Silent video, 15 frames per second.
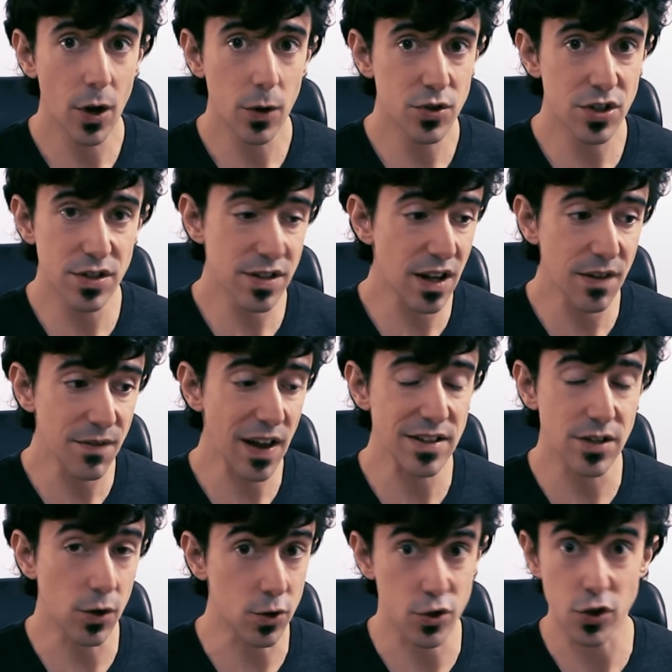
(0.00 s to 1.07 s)
just
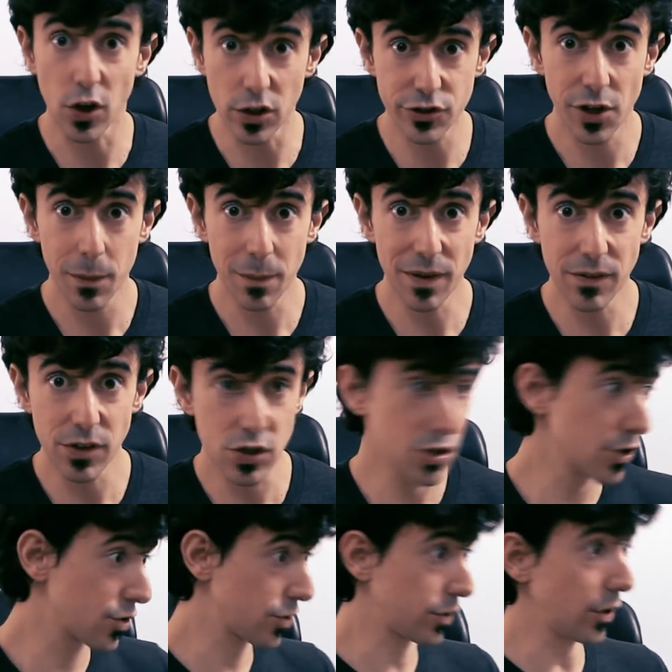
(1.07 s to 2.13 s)
investing, or salt, maybe
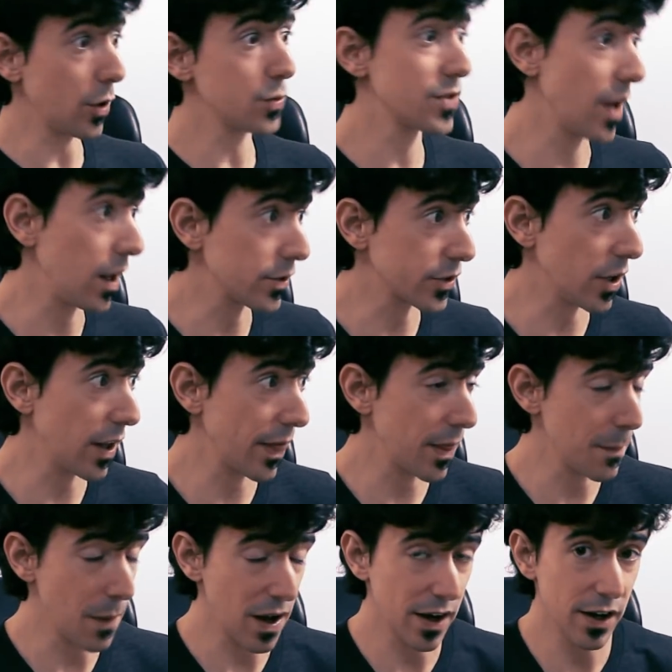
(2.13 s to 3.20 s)
just throw salt at
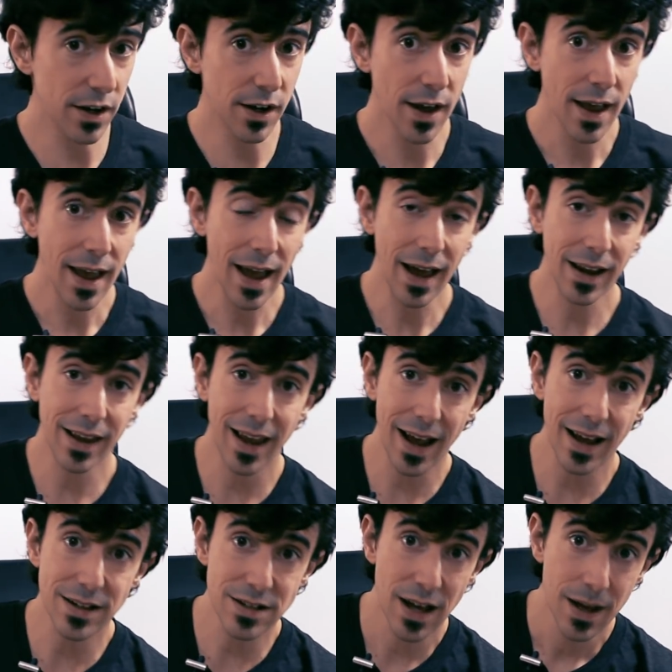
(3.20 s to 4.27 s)
the monitor and
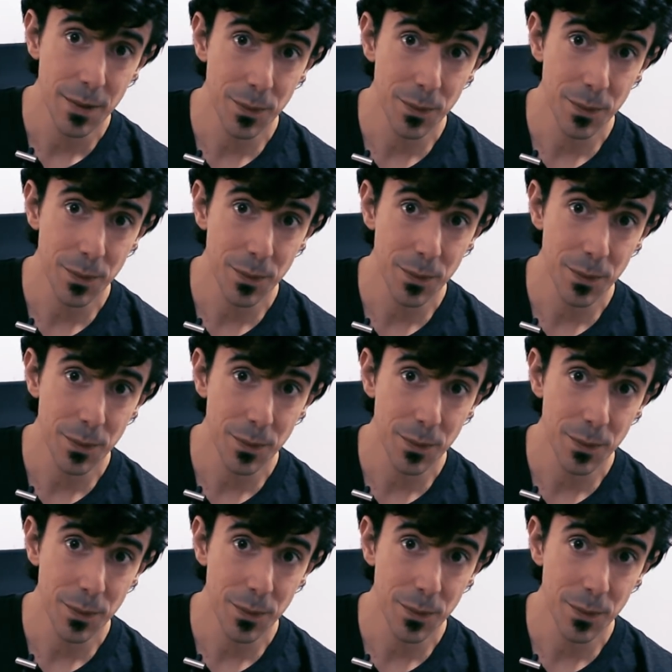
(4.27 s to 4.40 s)
get